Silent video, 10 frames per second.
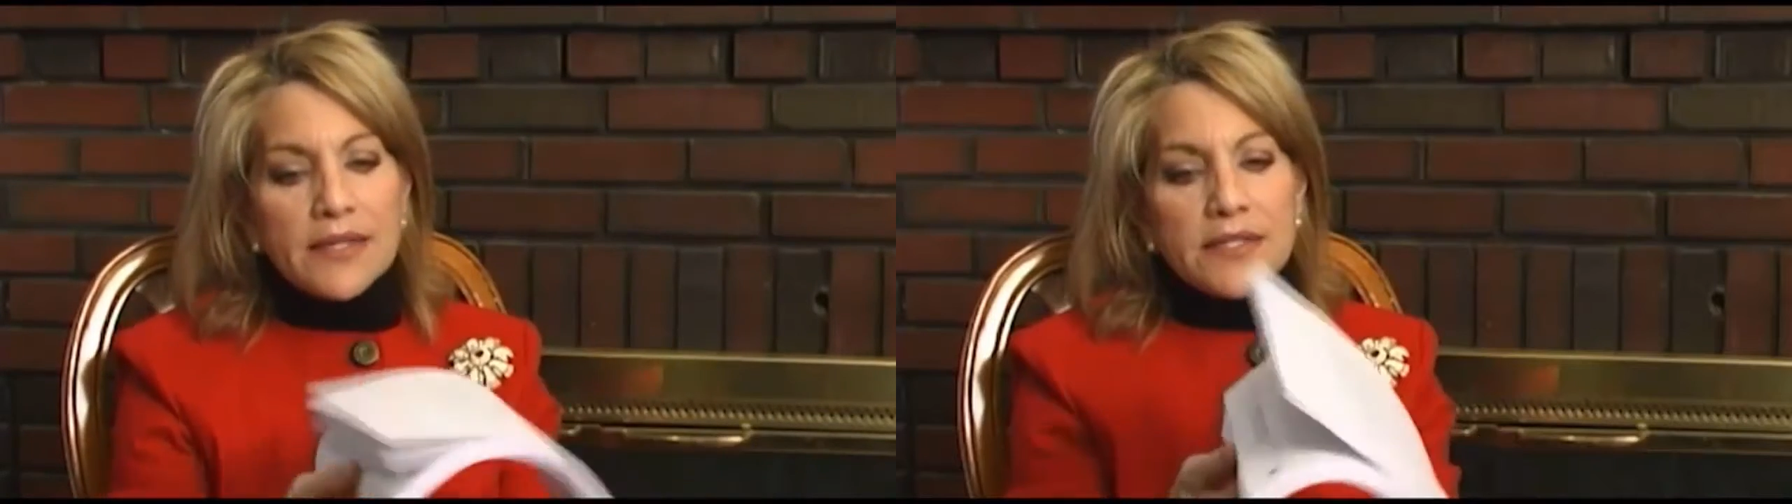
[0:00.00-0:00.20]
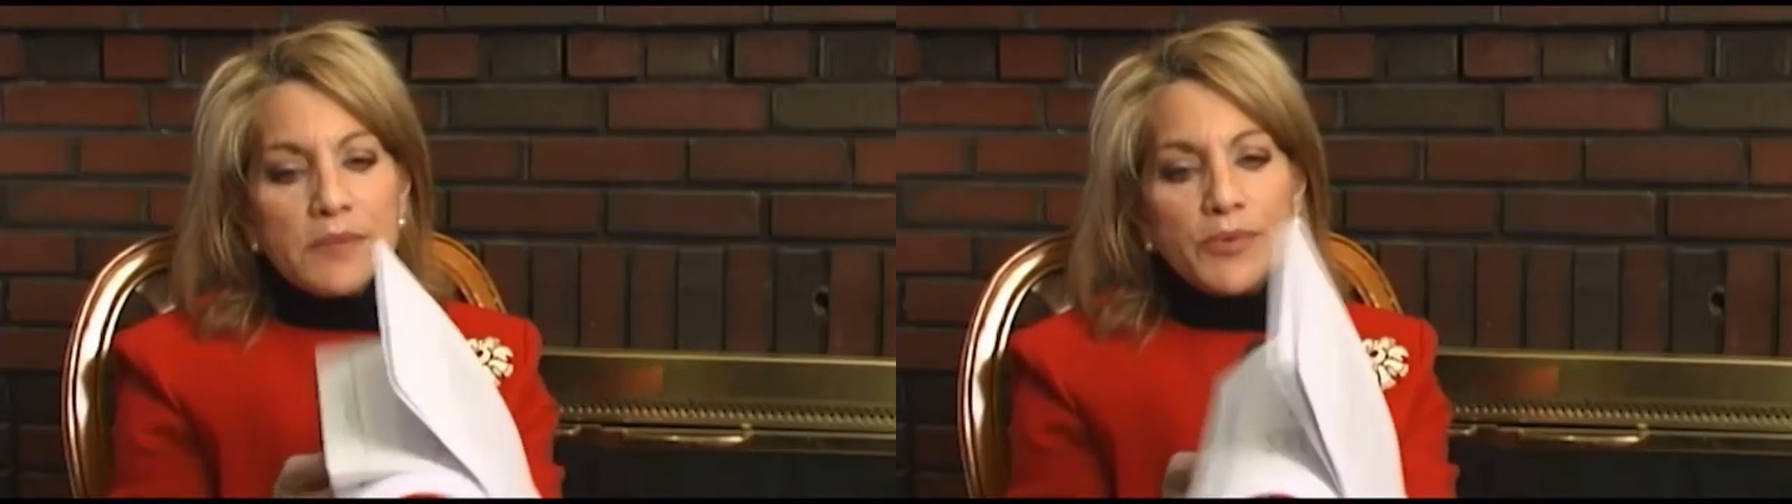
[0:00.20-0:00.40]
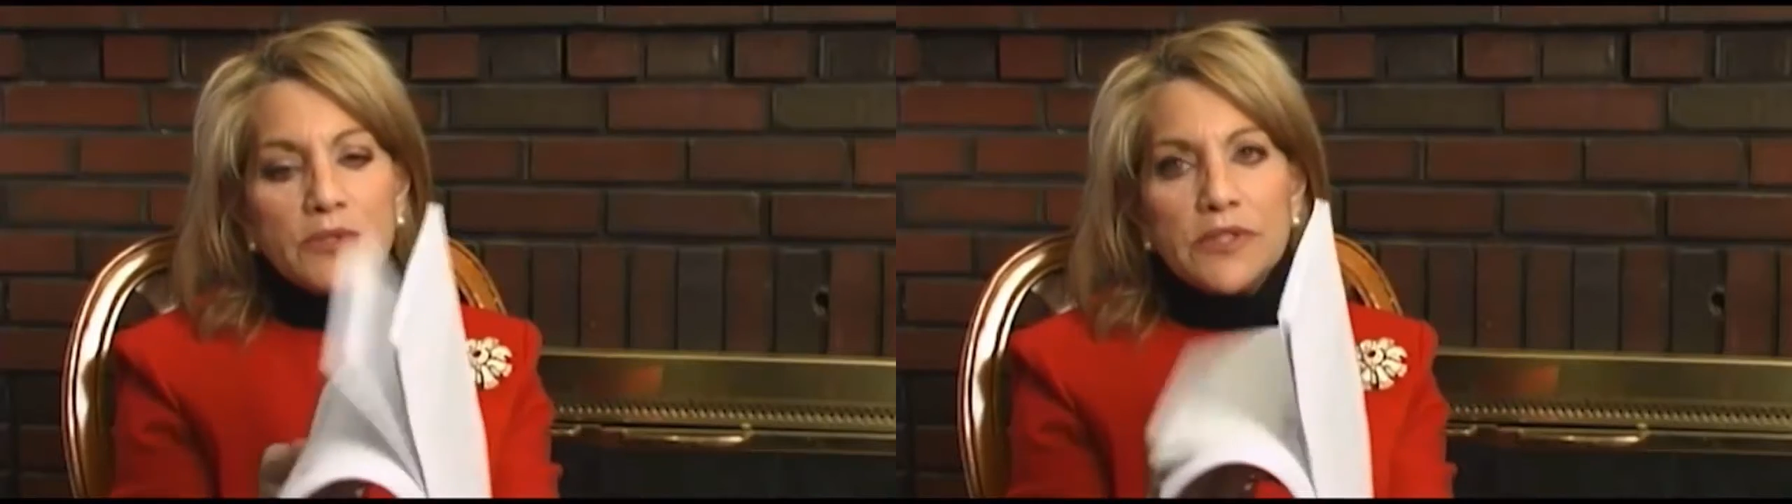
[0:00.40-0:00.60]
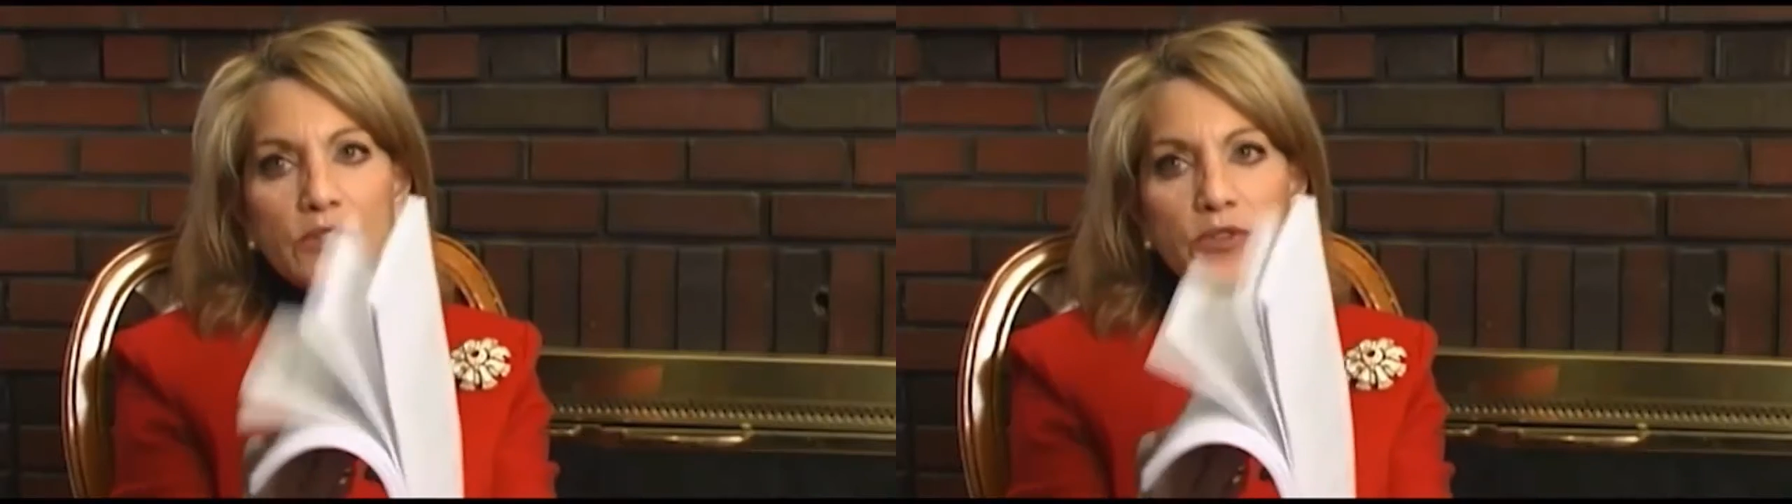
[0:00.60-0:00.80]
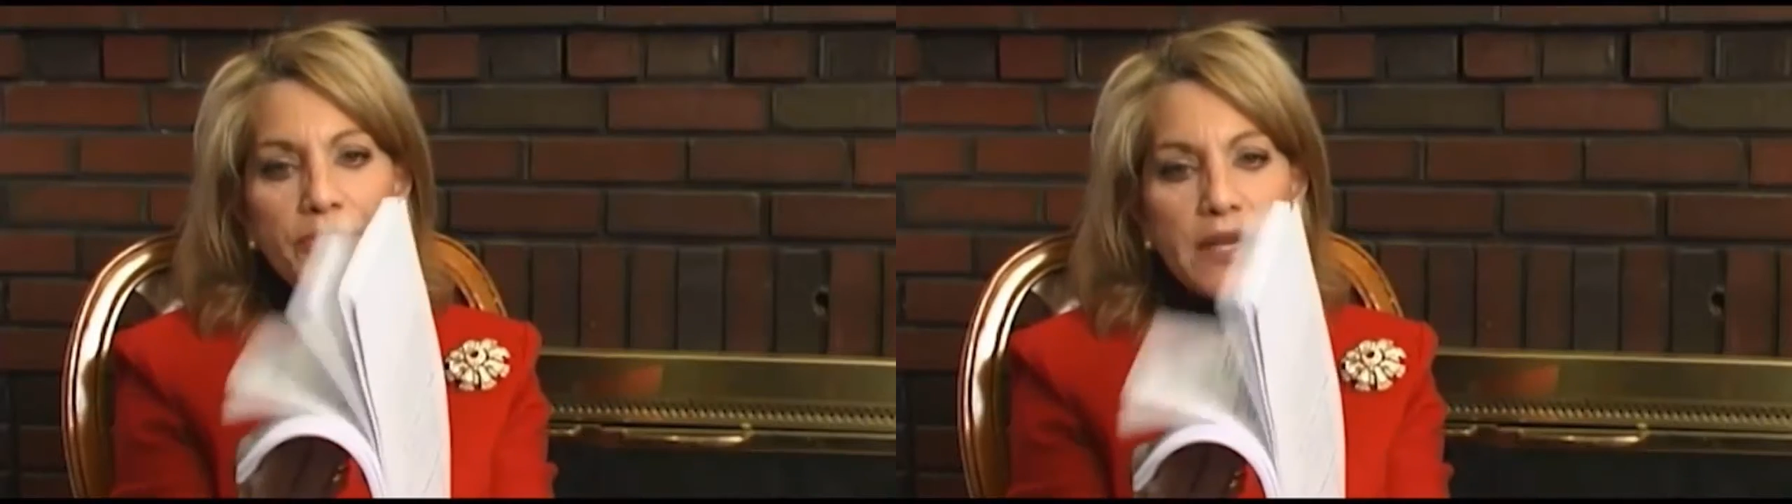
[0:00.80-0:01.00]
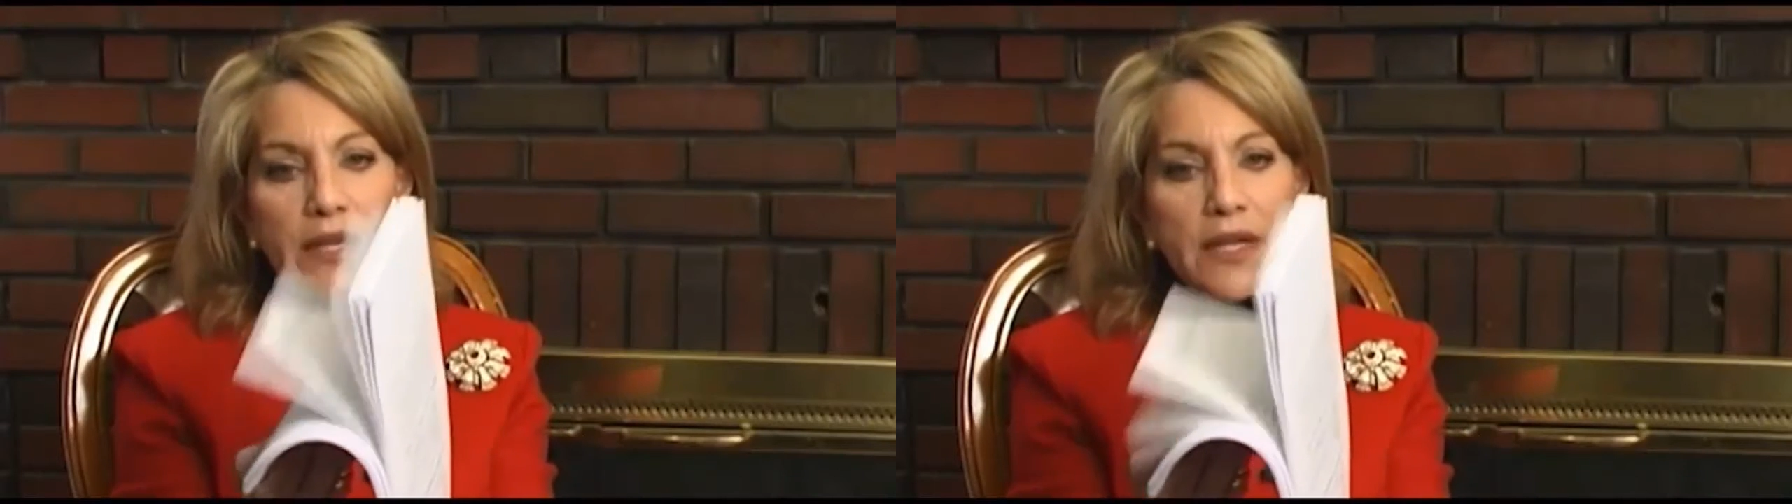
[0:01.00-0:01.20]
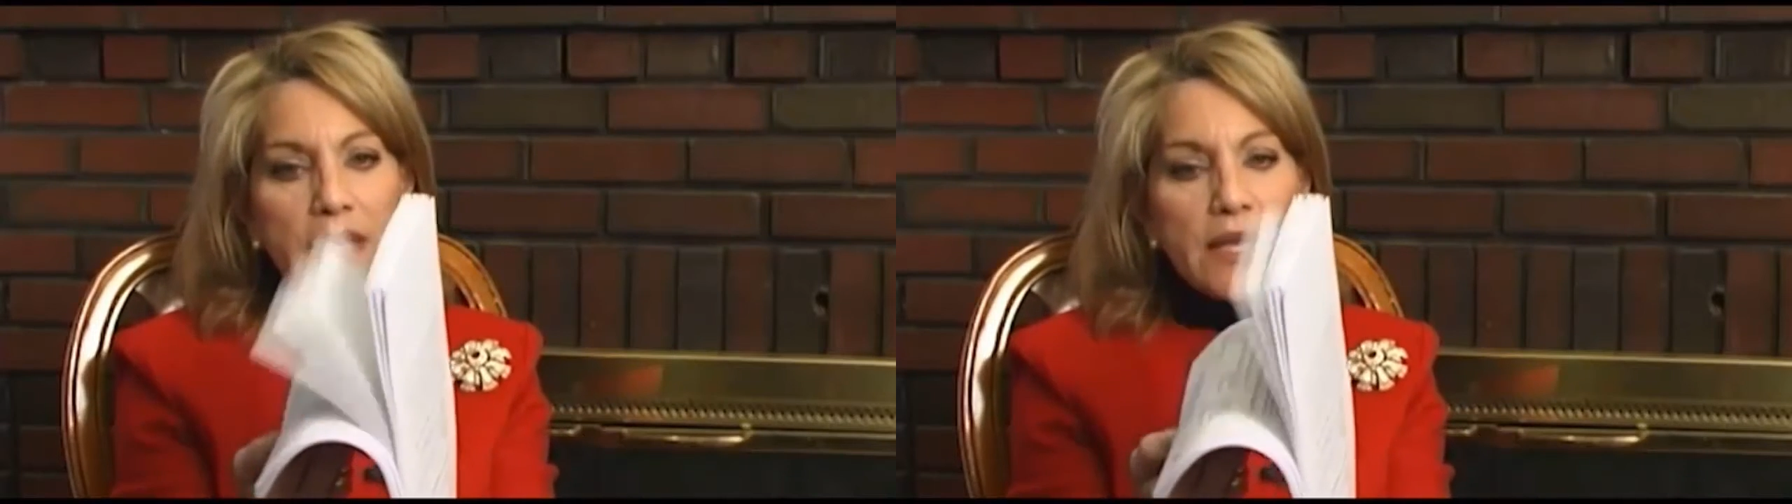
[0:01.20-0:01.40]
simple little thing.